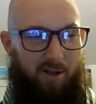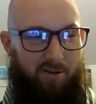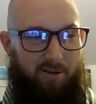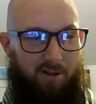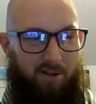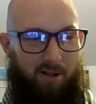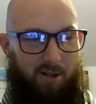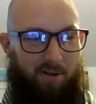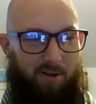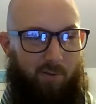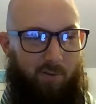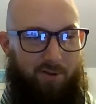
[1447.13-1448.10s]
the left
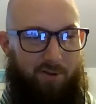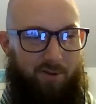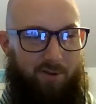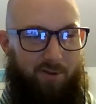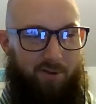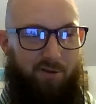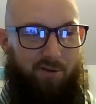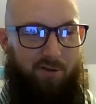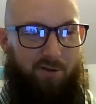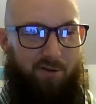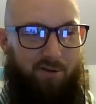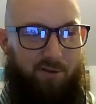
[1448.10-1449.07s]
wants to destroy
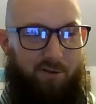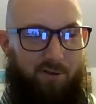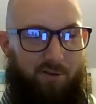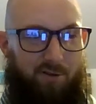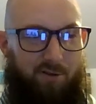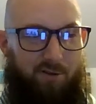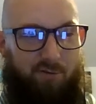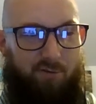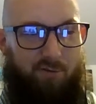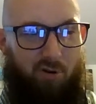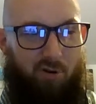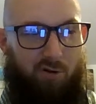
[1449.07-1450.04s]
the idea of
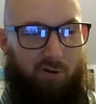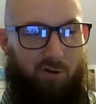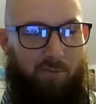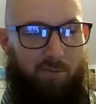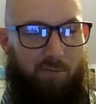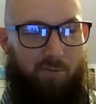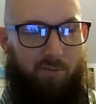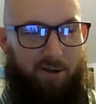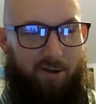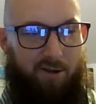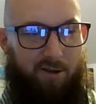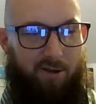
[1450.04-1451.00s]
strong
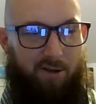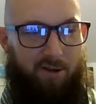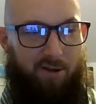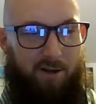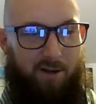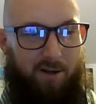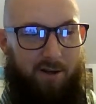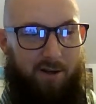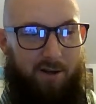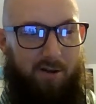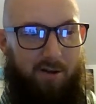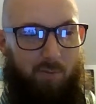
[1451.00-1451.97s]
masculine men
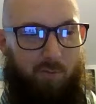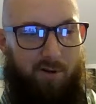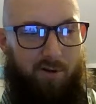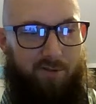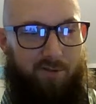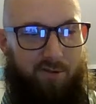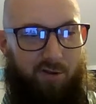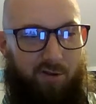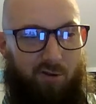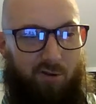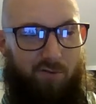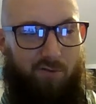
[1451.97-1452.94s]
and wants
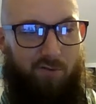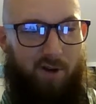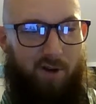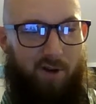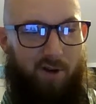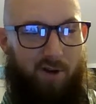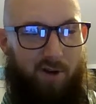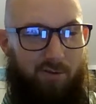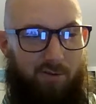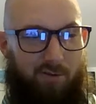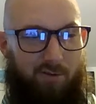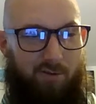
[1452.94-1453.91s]
your values
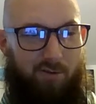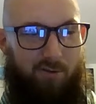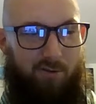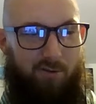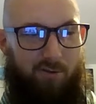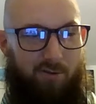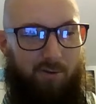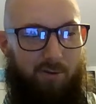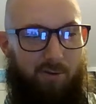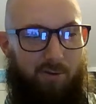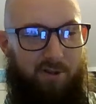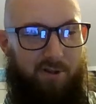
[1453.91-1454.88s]
coming from the
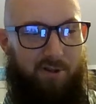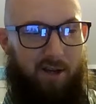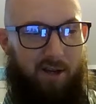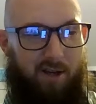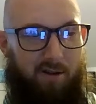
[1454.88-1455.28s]
state.